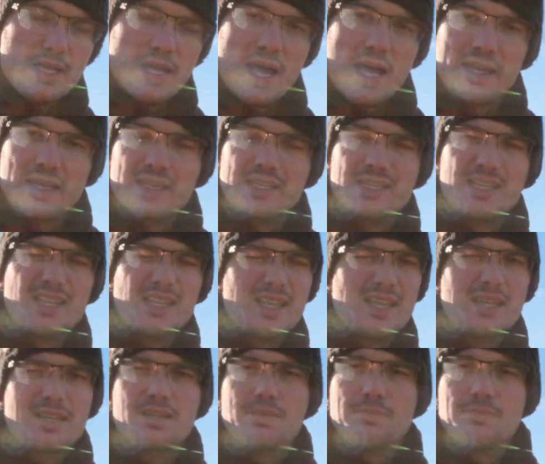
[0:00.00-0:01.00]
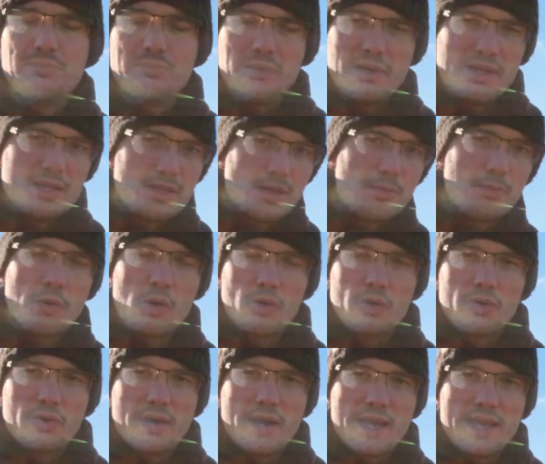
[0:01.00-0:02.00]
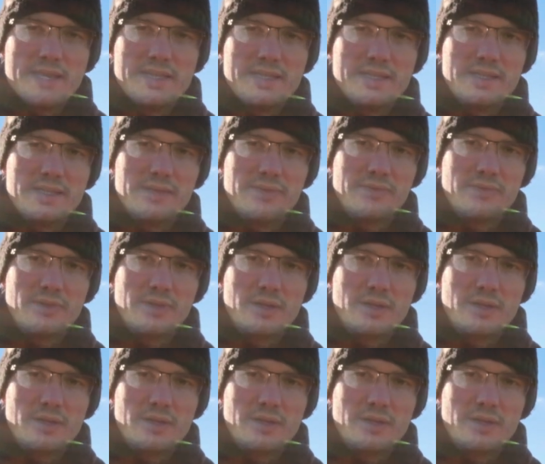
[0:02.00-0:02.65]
I can get like little more creative